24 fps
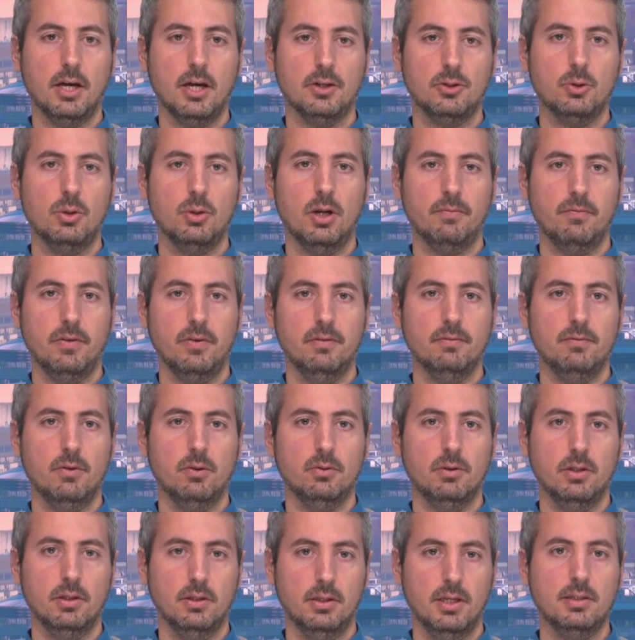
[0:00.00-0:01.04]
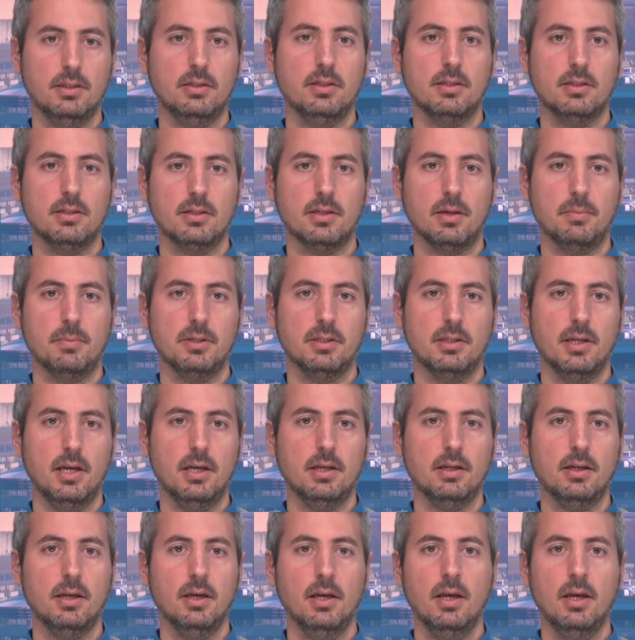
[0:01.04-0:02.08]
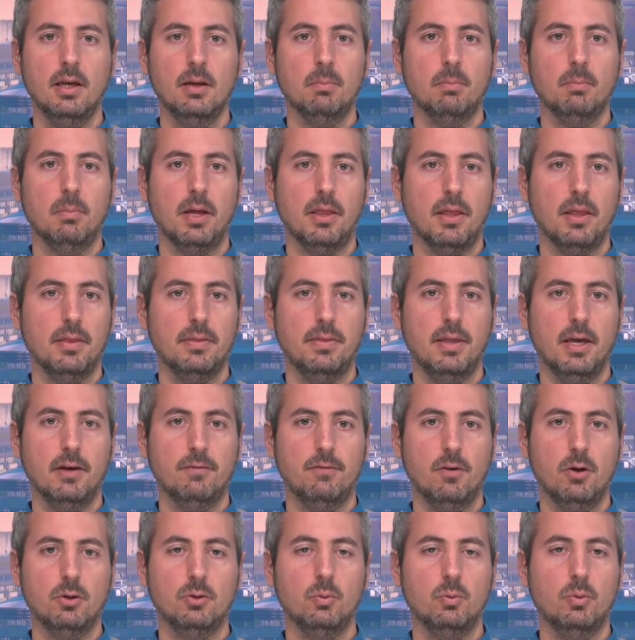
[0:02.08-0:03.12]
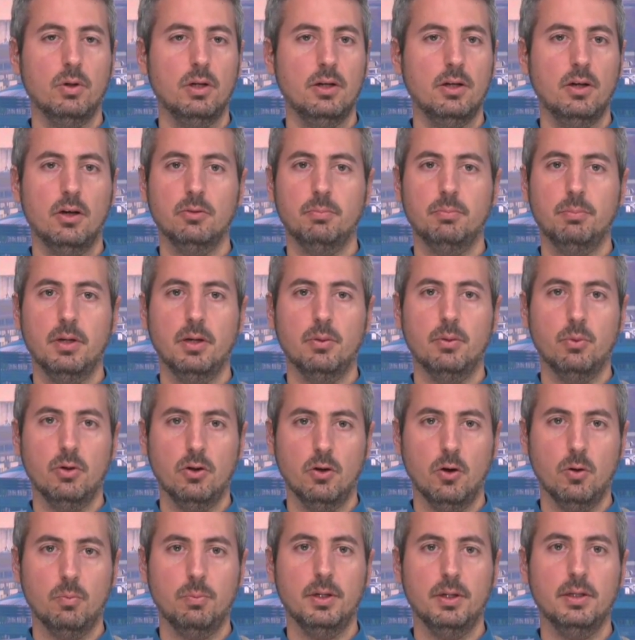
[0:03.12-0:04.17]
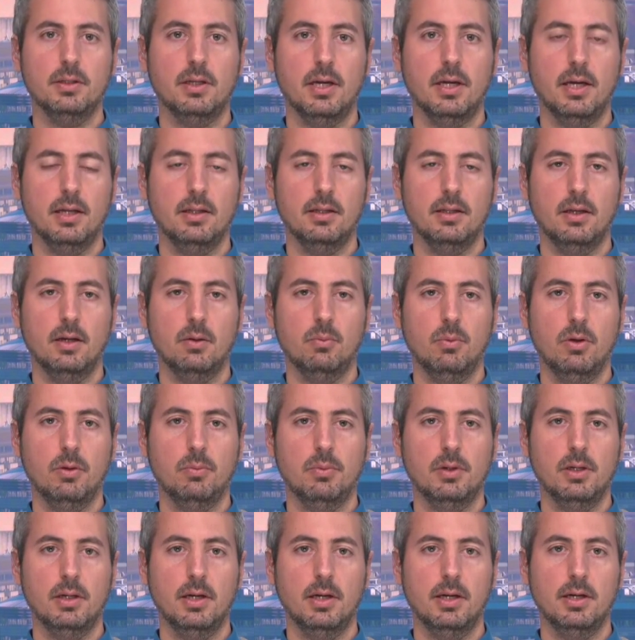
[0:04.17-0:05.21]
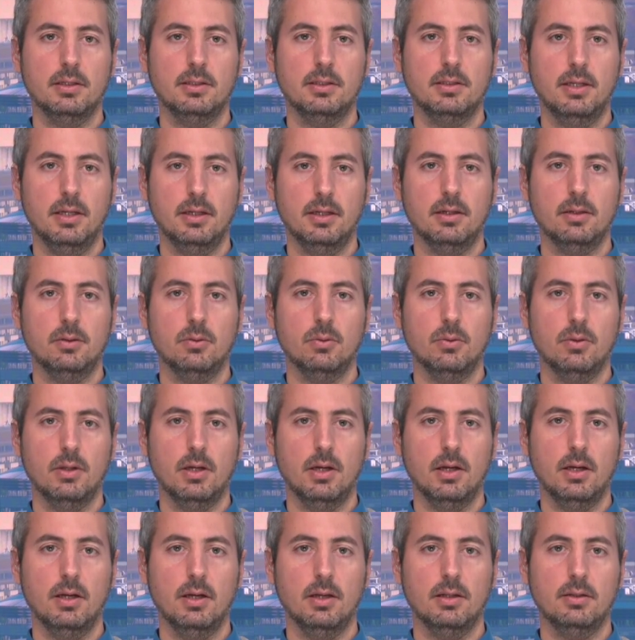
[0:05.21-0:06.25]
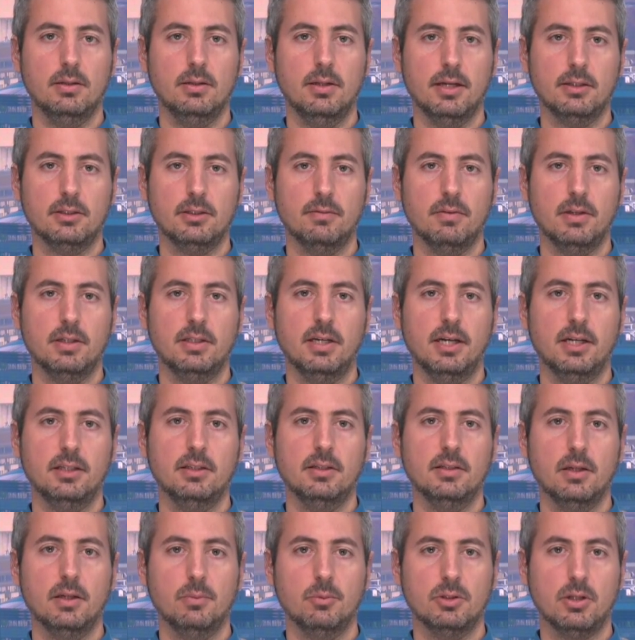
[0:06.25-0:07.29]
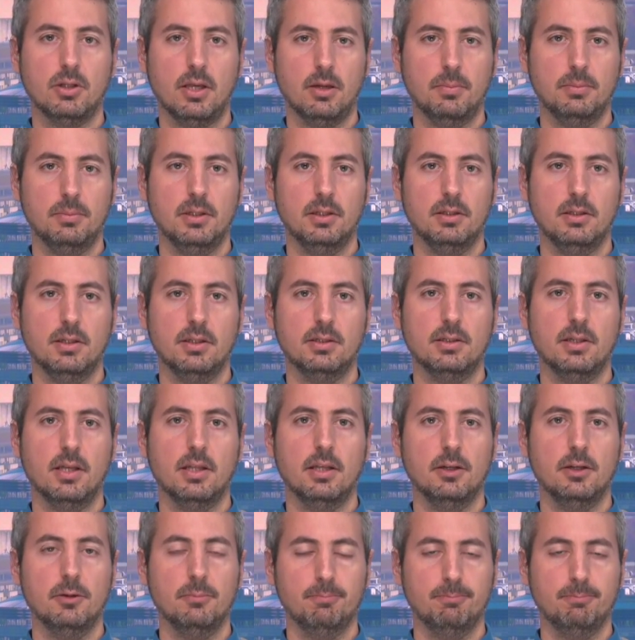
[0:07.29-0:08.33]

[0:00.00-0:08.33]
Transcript: should have been voting this, this is a mistake. But the vote will not be reopened, and uh, we will uh, stick to the text of the directive that was adopted yesterday.